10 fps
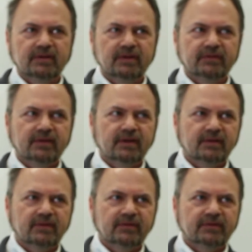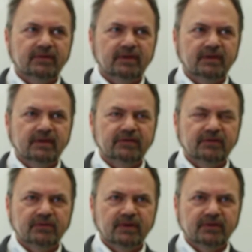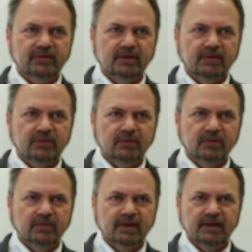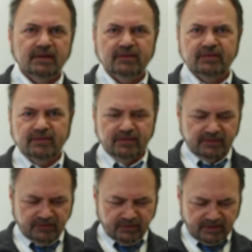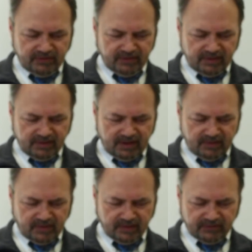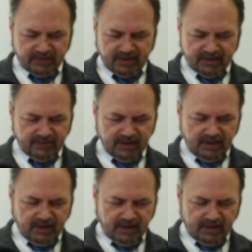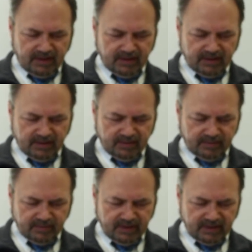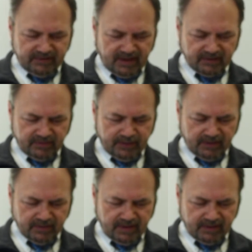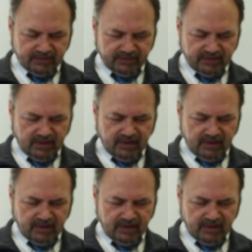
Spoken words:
This is the situation in Norway. This is the situation in Denmark. So we have exact parallels.